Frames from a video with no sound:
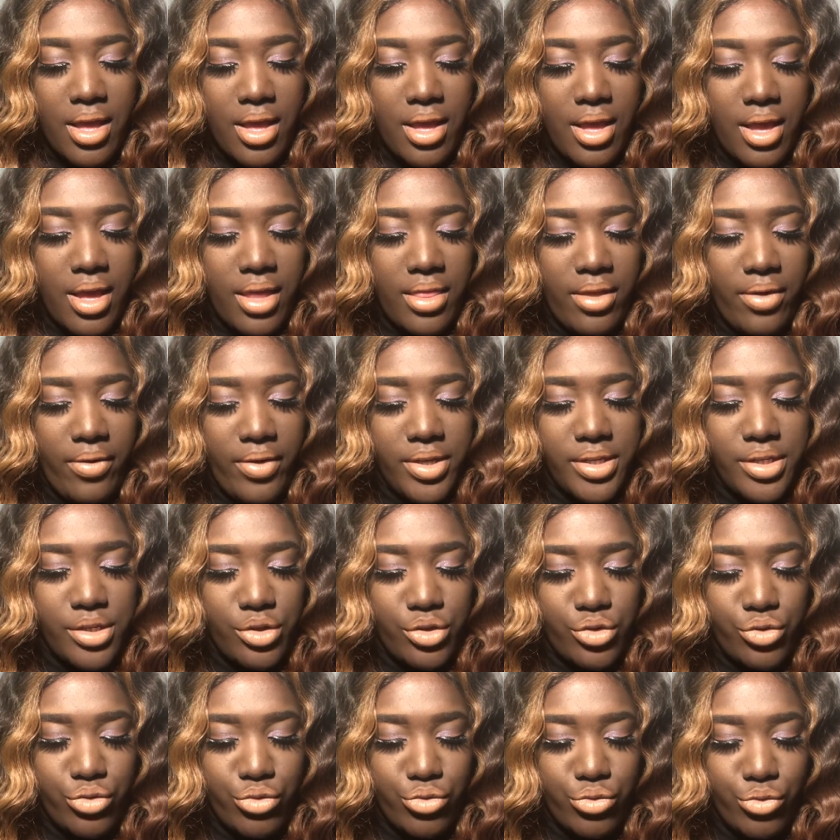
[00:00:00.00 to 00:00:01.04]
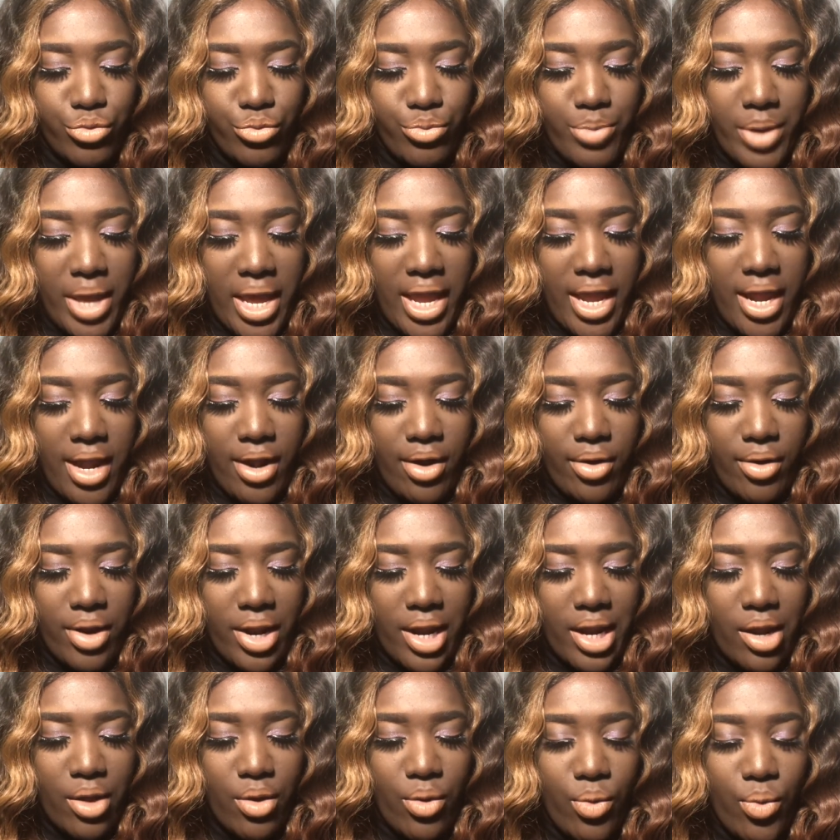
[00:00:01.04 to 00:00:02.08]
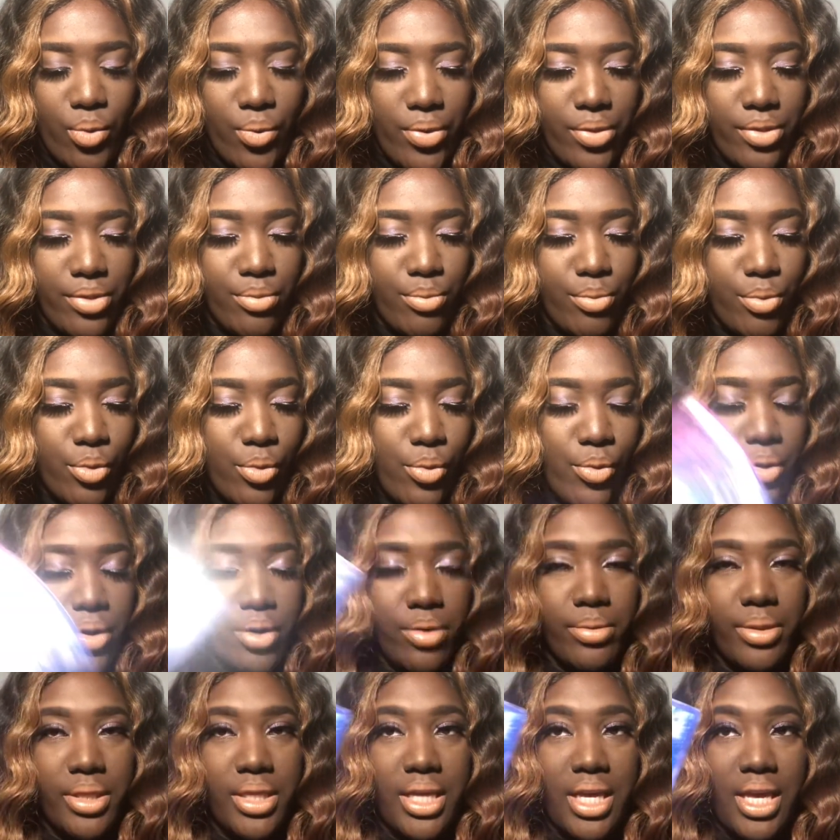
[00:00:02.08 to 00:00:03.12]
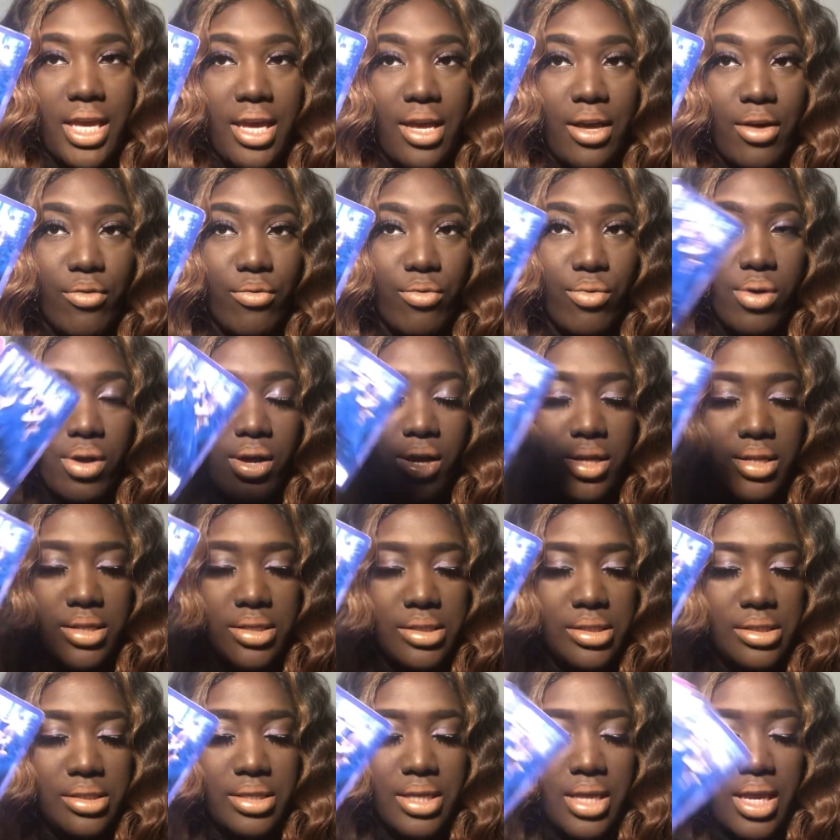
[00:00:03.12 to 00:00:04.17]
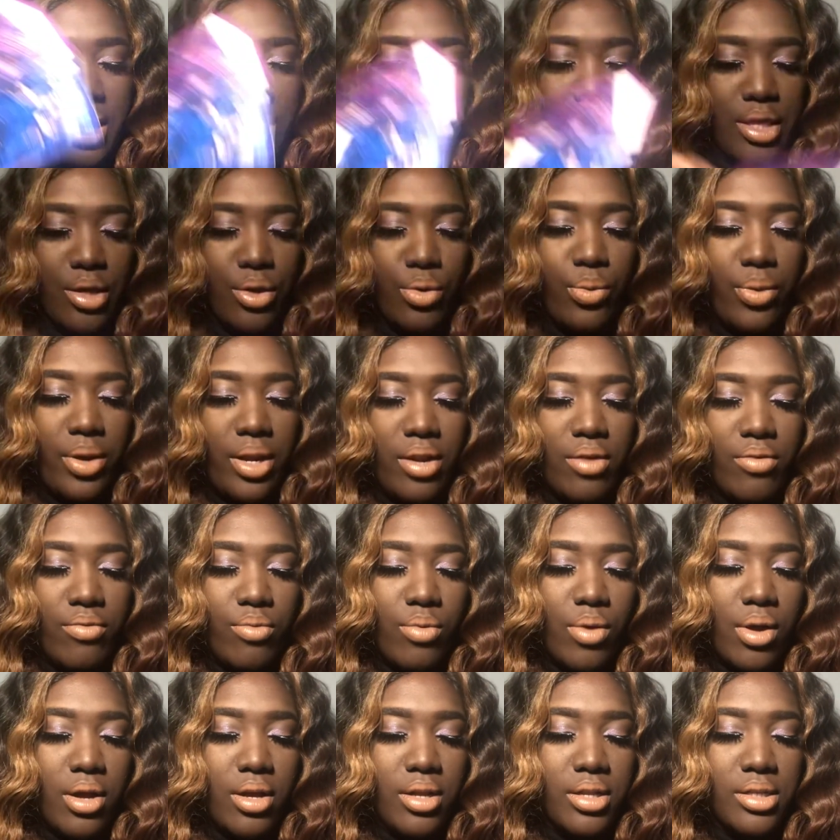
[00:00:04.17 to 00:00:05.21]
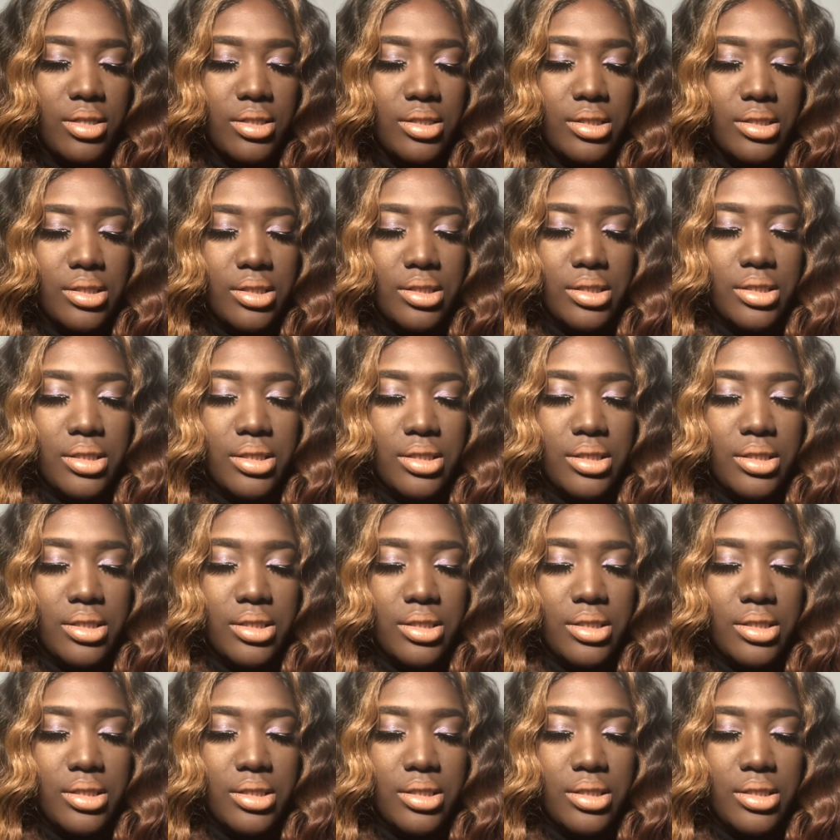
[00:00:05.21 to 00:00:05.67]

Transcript: And there is a true pairing on the board with the King of Wands and the Queen of Wands.